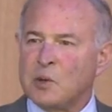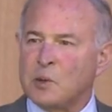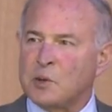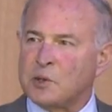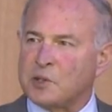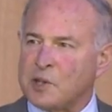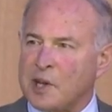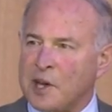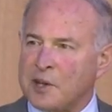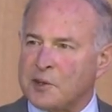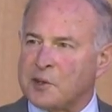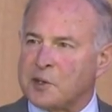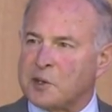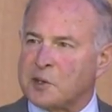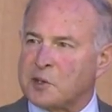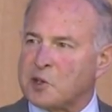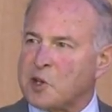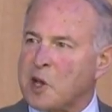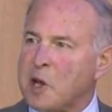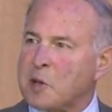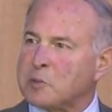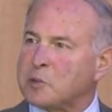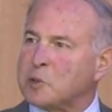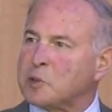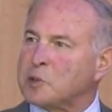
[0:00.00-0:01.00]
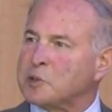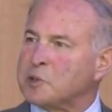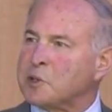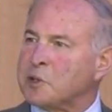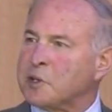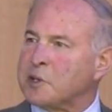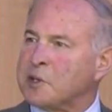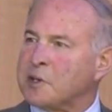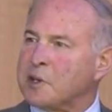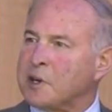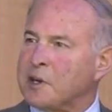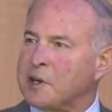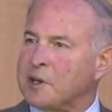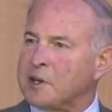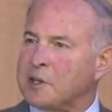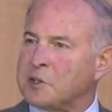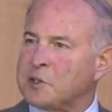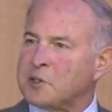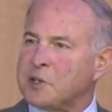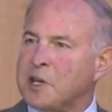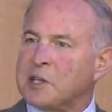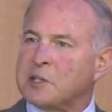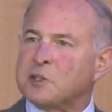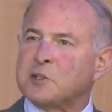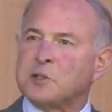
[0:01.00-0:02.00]
which I think is absolutely uh,
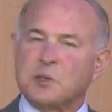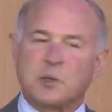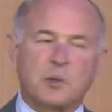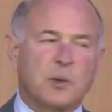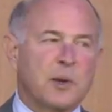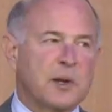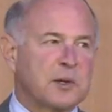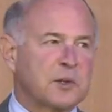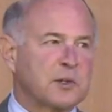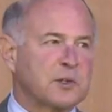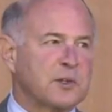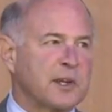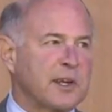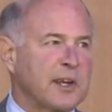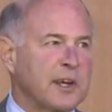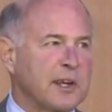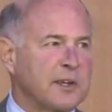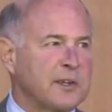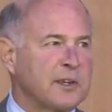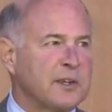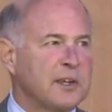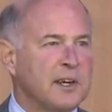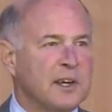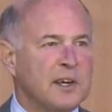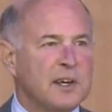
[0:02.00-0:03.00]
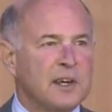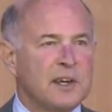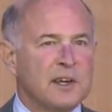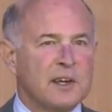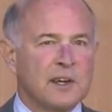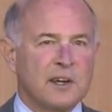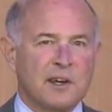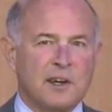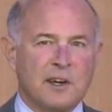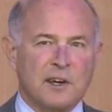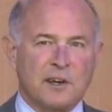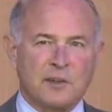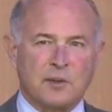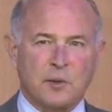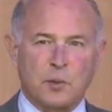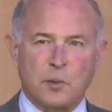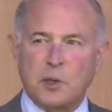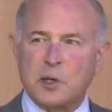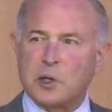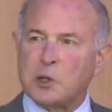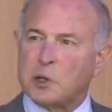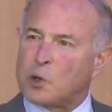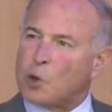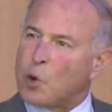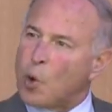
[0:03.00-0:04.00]
essential to understand uh, the
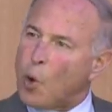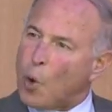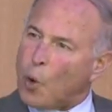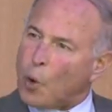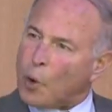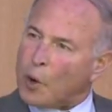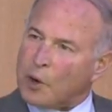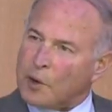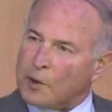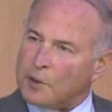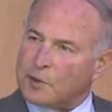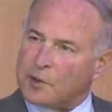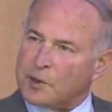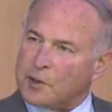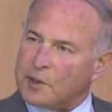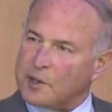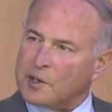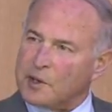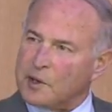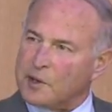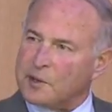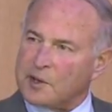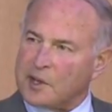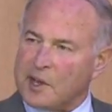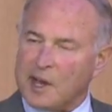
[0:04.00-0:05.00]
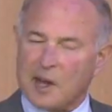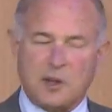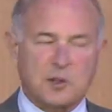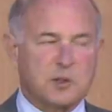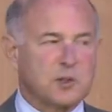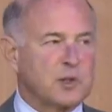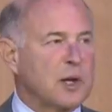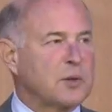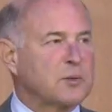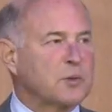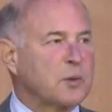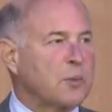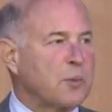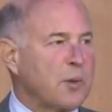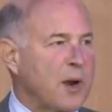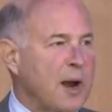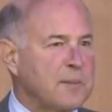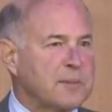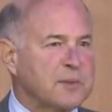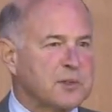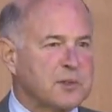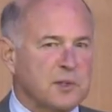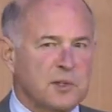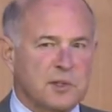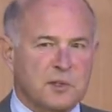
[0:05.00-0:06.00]
real core, the, you know, the kind of central
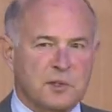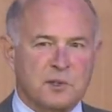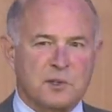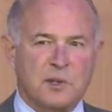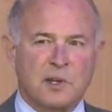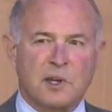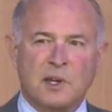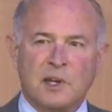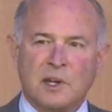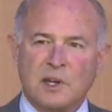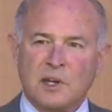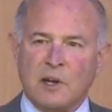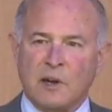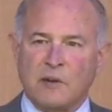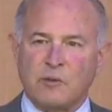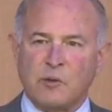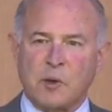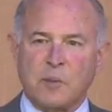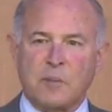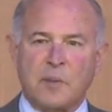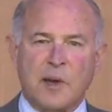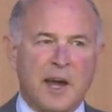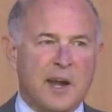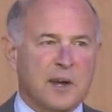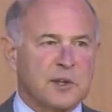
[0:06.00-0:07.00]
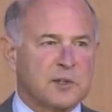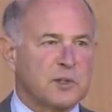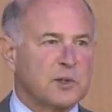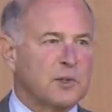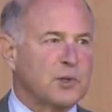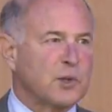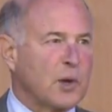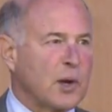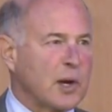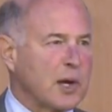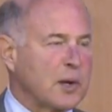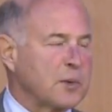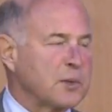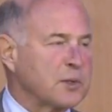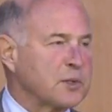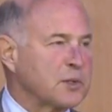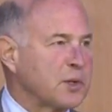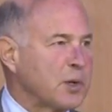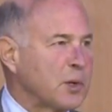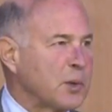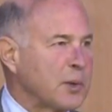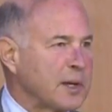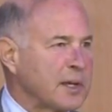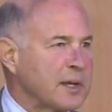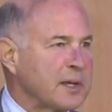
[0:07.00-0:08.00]
premises of what Madison thought he was
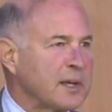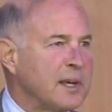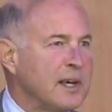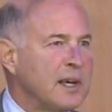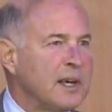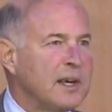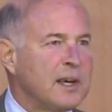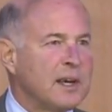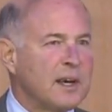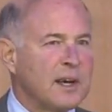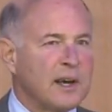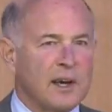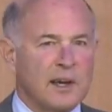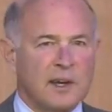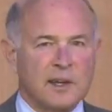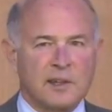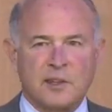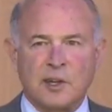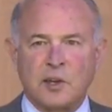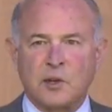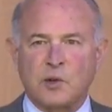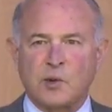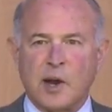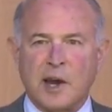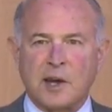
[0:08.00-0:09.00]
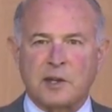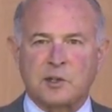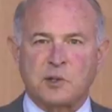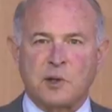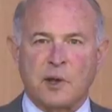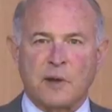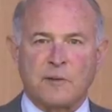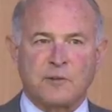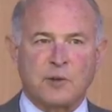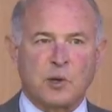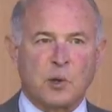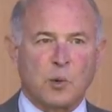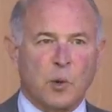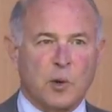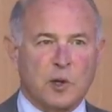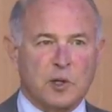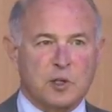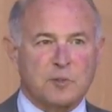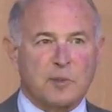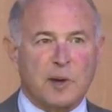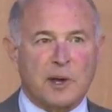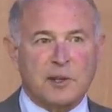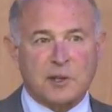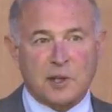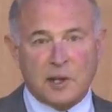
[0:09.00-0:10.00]
doing, uh, and then try to say a few words
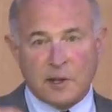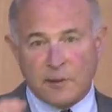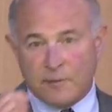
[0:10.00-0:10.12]
about the